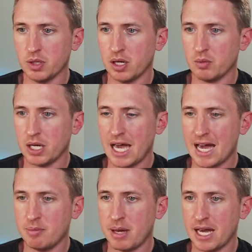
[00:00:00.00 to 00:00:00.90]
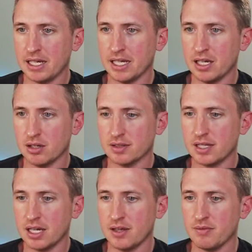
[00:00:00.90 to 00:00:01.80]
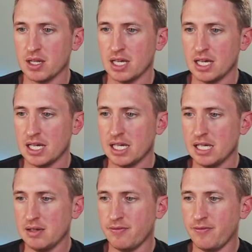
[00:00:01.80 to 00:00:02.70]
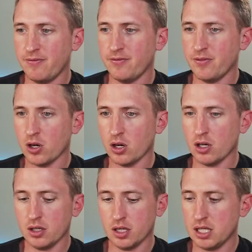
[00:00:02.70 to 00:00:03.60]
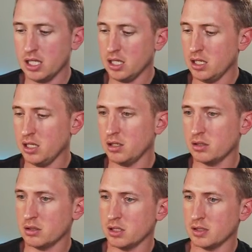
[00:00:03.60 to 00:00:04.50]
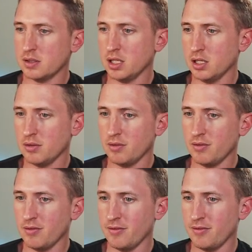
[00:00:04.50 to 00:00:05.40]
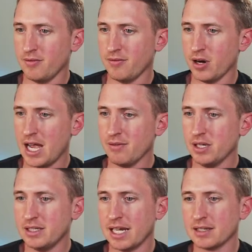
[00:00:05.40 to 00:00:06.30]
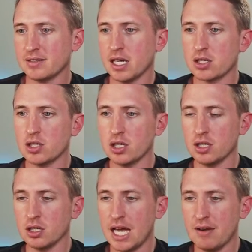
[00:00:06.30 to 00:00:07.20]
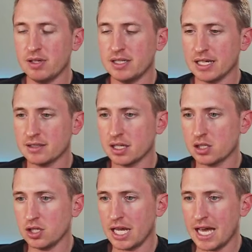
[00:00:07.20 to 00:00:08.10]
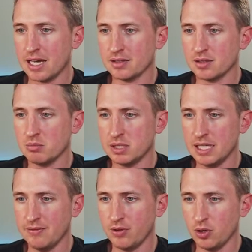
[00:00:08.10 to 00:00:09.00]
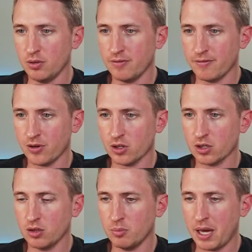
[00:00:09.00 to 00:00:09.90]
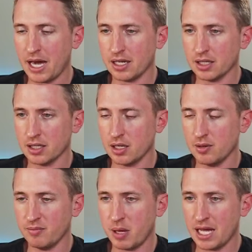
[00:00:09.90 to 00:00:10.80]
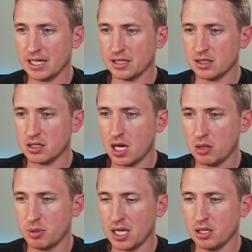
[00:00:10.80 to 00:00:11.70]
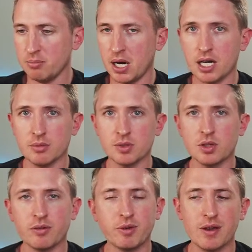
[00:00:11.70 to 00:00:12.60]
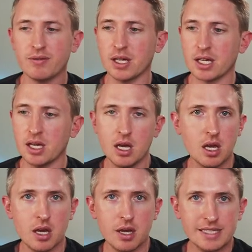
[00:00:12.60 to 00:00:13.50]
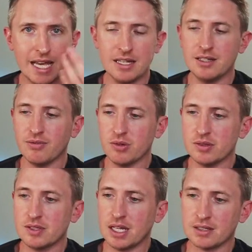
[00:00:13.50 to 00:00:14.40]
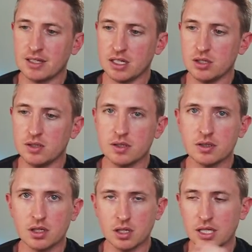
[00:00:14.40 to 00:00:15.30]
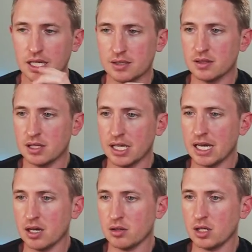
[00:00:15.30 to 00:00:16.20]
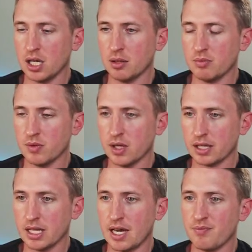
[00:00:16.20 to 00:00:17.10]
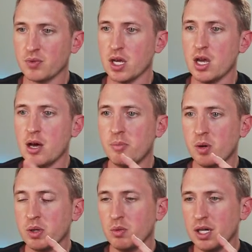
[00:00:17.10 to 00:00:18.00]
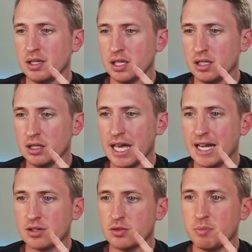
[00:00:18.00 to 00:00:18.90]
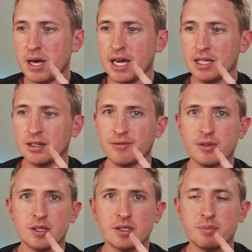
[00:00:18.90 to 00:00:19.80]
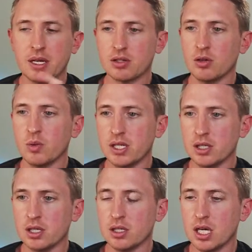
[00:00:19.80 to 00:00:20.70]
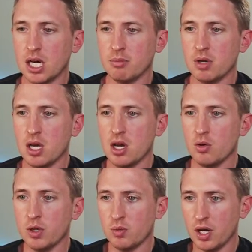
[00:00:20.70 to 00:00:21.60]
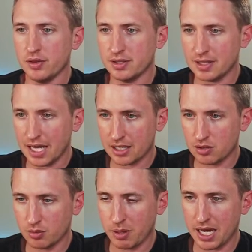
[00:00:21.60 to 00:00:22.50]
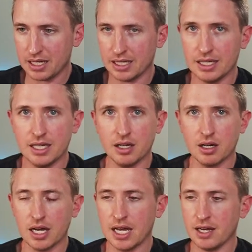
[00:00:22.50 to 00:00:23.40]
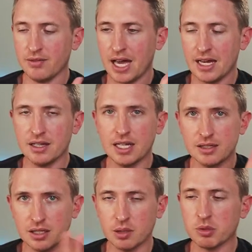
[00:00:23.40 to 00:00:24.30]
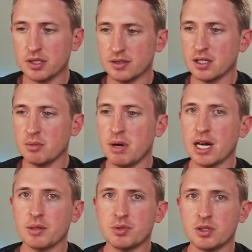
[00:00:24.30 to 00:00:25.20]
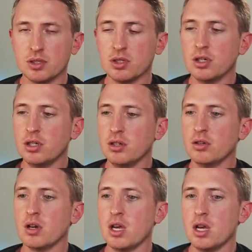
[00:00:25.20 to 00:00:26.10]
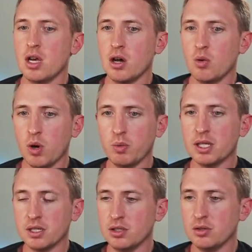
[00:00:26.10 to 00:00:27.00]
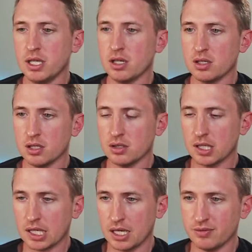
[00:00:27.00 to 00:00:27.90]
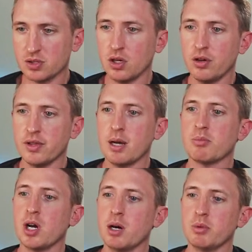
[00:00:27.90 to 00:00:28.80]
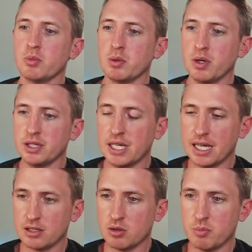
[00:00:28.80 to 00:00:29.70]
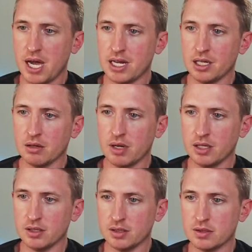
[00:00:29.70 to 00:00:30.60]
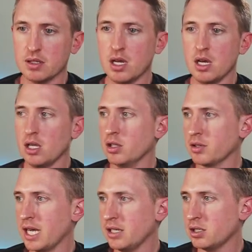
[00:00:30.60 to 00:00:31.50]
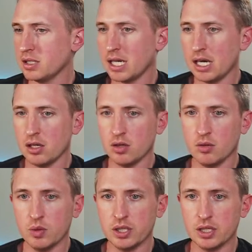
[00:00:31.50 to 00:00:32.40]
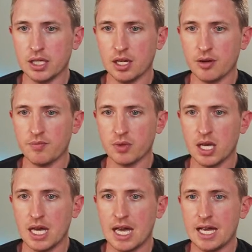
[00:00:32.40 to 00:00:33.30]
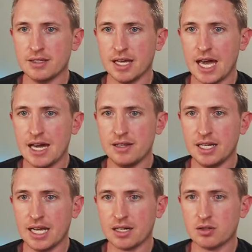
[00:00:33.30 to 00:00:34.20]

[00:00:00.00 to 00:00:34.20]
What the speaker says: why we want to add padding here is that for the, let's see, for every text section has some default vertical padding at the top and the bottom. So if we have like 10 different text sections, it's going to nicely lay out like that. But we want a little extra padding for this special widget. We want this extra padding here, and I've added that deliberately to the mockups to show you what we can do here to kind of solve that problem. We want that extra padding around this location tile widget here. And to add that